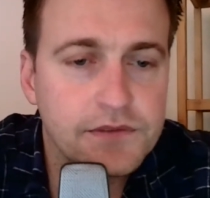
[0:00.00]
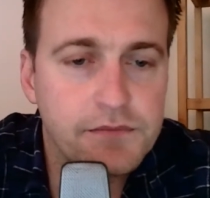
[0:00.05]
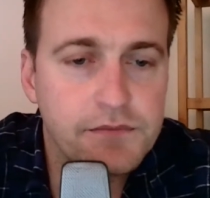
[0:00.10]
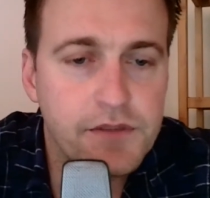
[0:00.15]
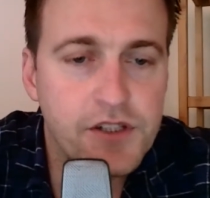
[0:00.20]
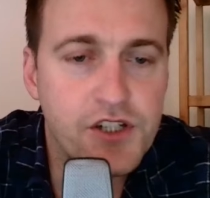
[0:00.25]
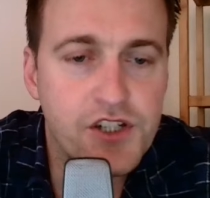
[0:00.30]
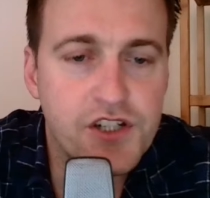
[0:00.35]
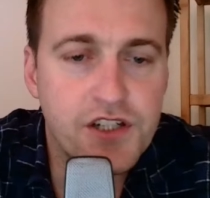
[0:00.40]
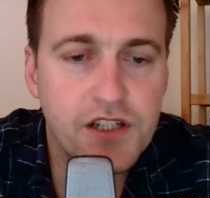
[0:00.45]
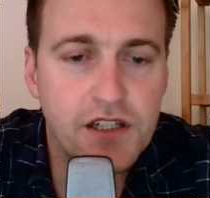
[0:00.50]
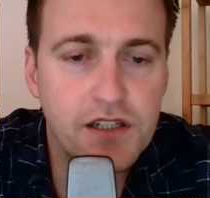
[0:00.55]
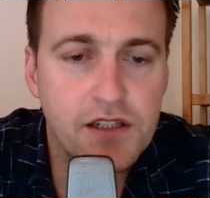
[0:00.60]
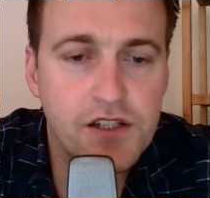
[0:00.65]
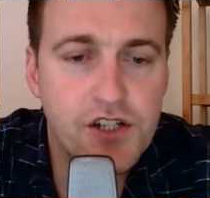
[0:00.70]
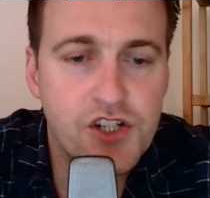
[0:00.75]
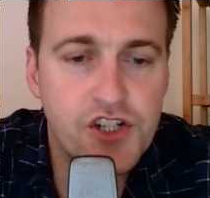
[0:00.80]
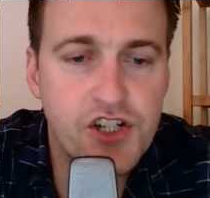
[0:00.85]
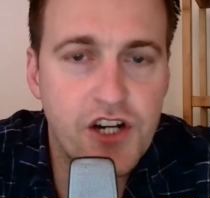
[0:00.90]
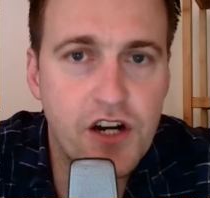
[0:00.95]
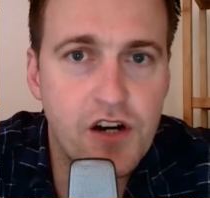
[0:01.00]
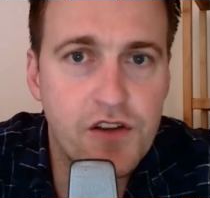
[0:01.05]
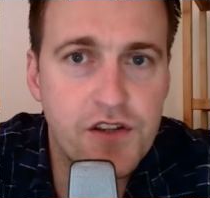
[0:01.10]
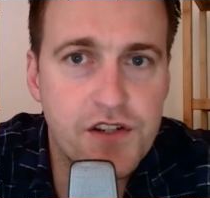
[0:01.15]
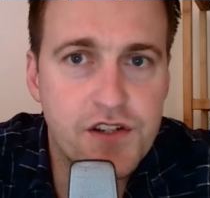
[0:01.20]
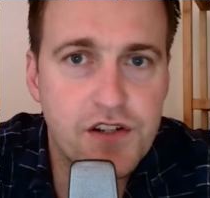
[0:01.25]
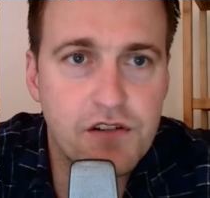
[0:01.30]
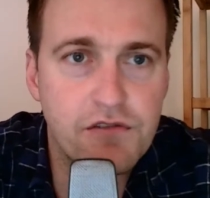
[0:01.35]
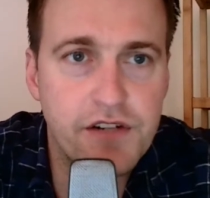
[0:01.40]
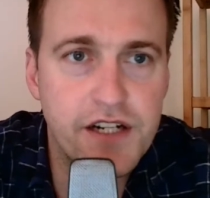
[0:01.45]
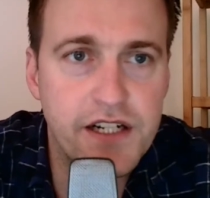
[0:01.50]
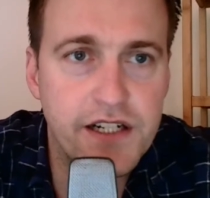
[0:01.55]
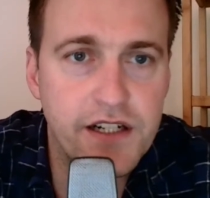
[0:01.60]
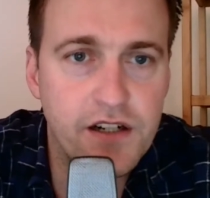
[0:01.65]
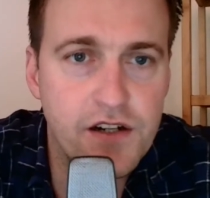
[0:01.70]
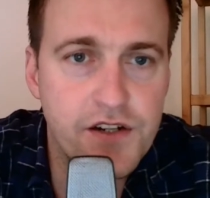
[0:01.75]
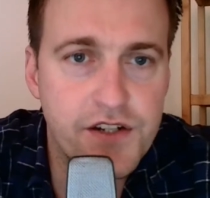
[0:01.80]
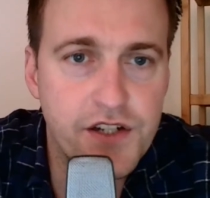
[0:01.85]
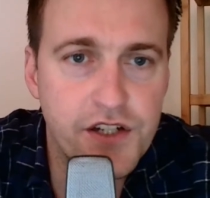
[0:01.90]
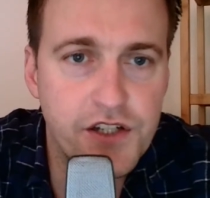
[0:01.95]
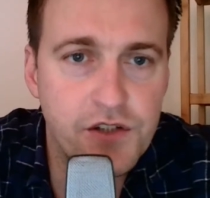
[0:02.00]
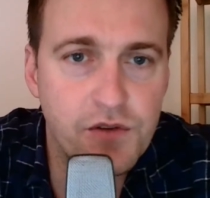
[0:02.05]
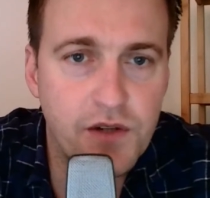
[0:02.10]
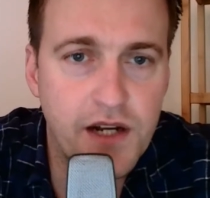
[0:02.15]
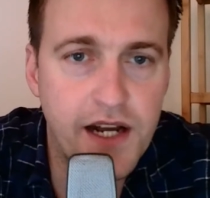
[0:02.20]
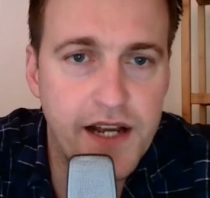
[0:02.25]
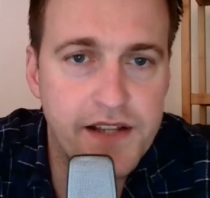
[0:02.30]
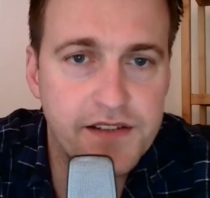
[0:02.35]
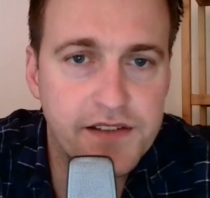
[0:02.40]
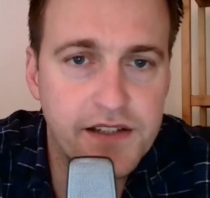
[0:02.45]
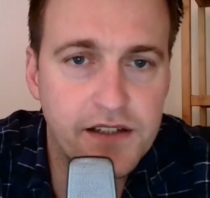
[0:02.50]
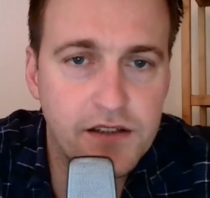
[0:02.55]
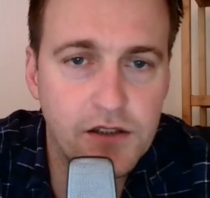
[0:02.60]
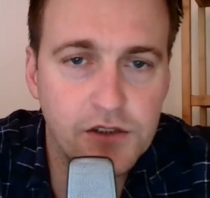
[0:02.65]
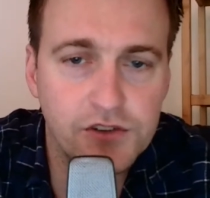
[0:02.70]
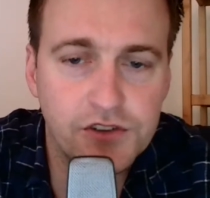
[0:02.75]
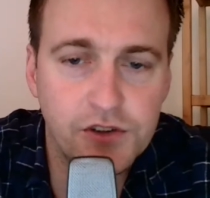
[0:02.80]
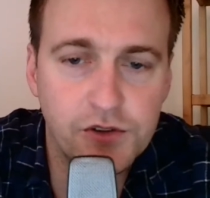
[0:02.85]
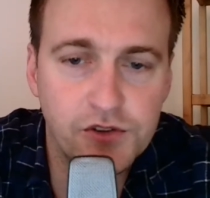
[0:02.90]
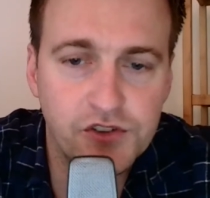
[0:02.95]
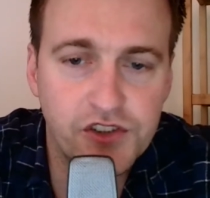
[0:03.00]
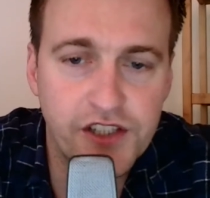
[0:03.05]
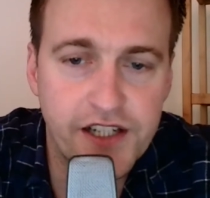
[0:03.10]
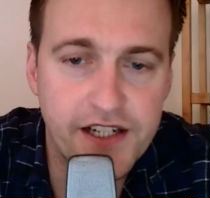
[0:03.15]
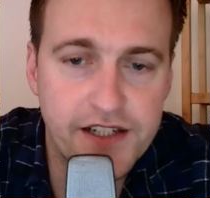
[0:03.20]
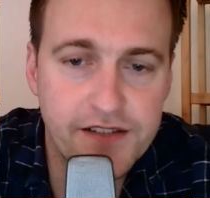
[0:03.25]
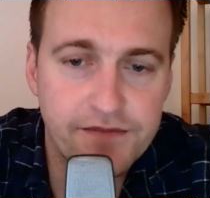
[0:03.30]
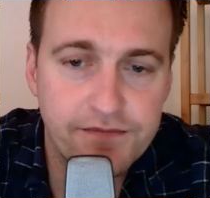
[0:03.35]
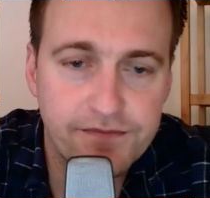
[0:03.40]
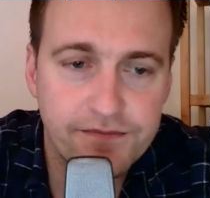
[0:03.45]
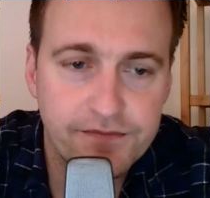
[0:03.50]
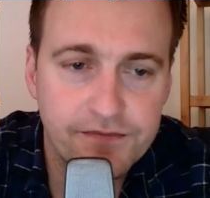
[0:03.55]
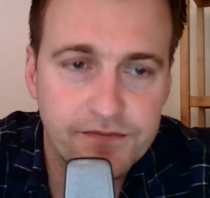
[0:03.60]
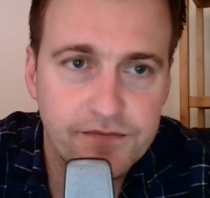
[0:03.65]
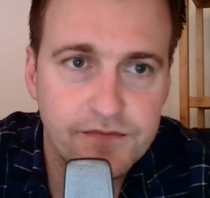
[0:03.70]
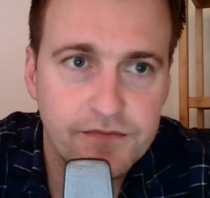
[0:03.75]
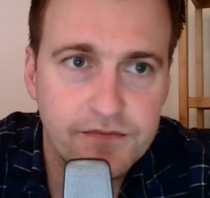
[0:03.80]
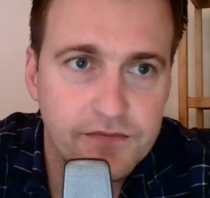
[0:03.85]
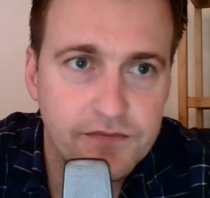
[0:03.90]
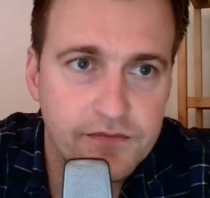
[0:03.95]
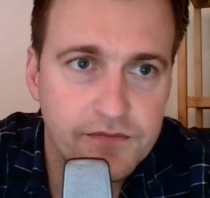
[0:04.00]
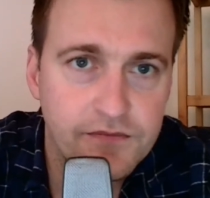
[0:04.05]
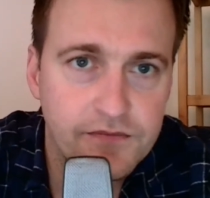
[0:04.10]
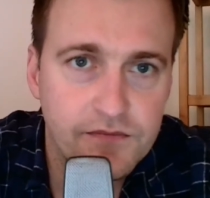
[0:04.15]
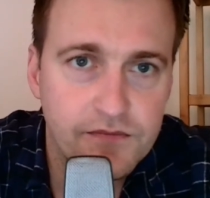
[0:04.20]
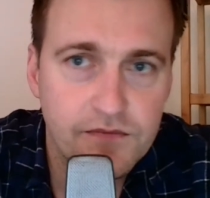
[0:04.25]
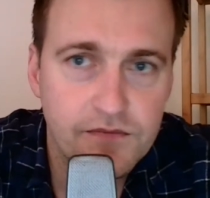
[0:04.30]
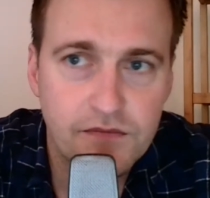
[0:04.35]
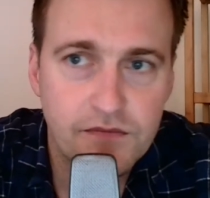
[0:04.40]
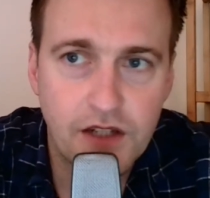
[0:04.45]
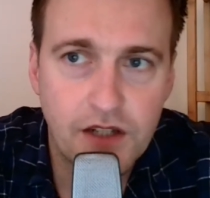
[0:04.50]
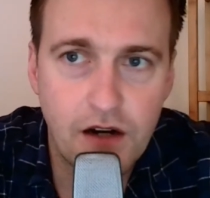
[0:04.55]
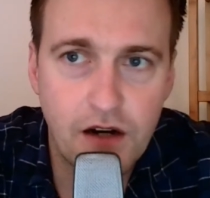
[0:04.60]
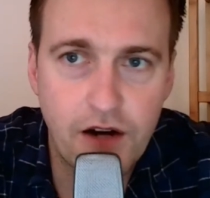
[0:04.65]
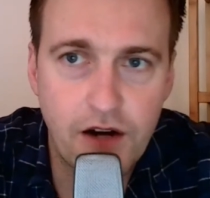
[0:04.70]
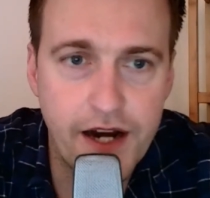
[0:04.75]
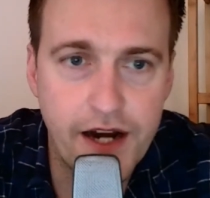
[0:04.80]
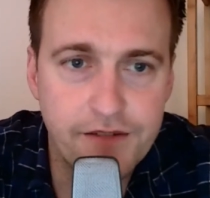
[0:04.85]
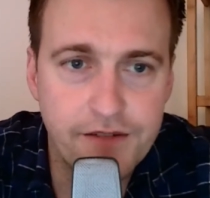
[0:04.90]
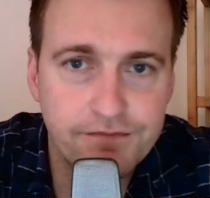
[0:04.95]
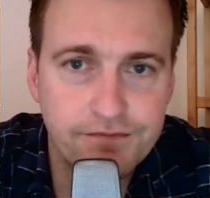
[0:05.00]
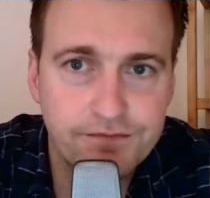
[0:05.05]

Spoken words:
just going to share the screen here so you guys can also see it. All right.